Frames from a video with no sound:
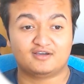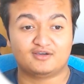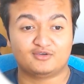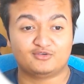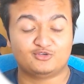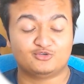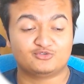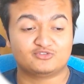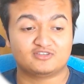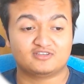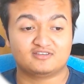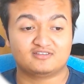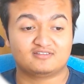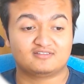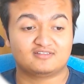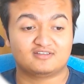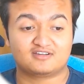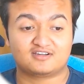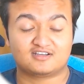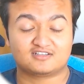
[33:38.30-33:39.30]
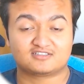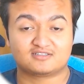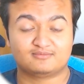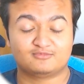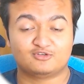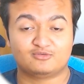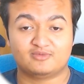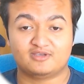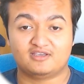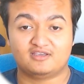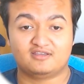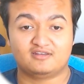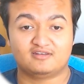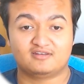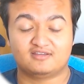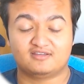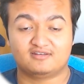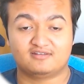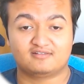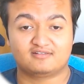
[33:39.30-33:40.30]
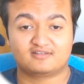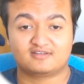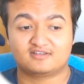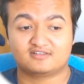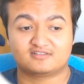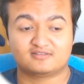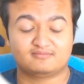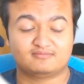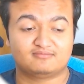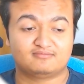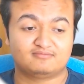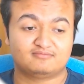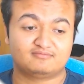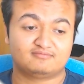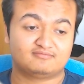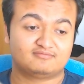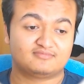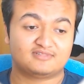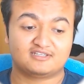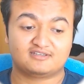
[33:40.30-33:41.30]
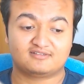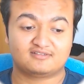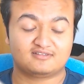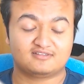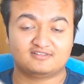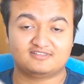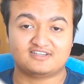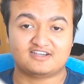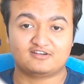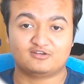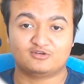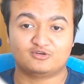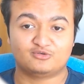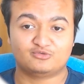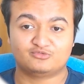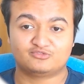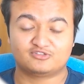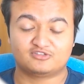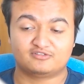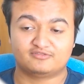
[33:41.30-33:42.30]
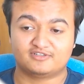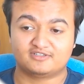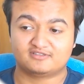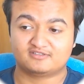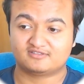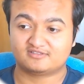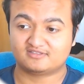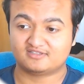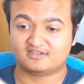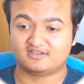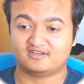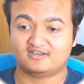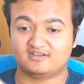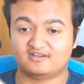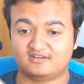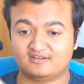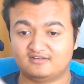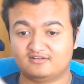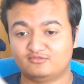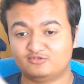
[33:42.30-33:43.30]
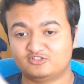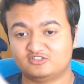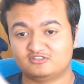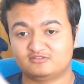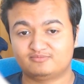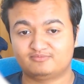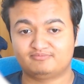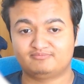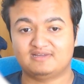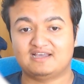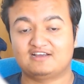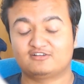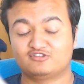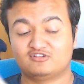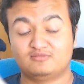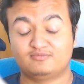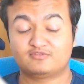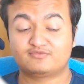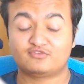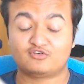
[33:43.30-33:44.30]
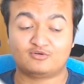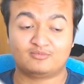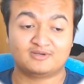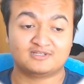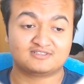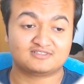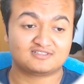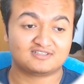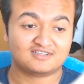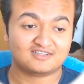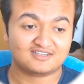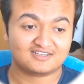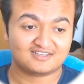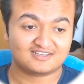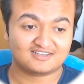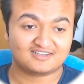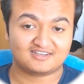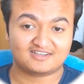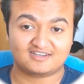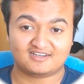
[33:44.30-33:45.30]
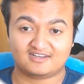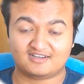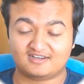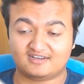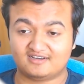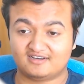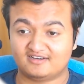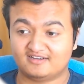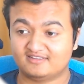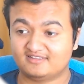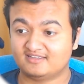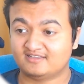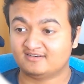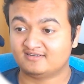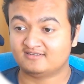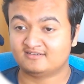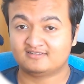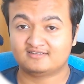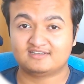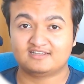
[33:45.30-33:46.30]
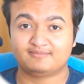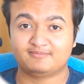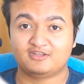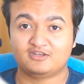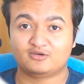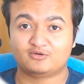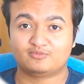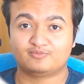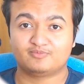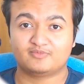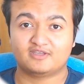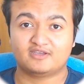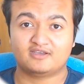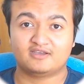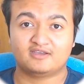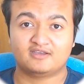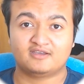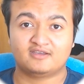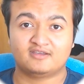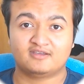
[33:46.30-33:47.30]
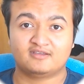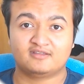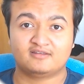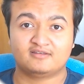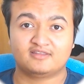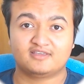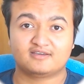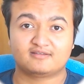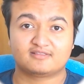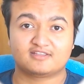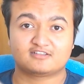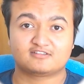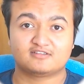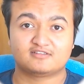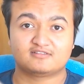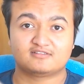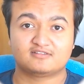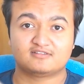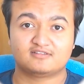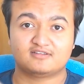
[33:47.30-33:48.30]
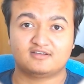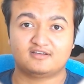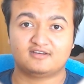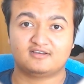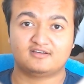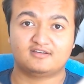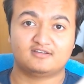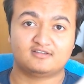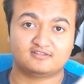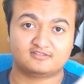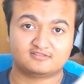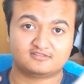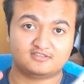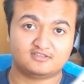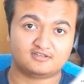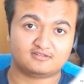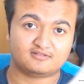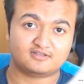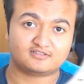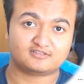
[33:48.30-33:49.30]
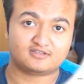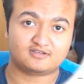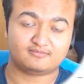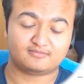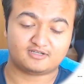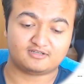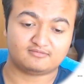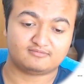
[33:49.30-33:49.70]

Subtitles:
using a custom domain and custom like Django service, which is actually performant, then let me know. And yeah, that's it. See ya next time. Bye.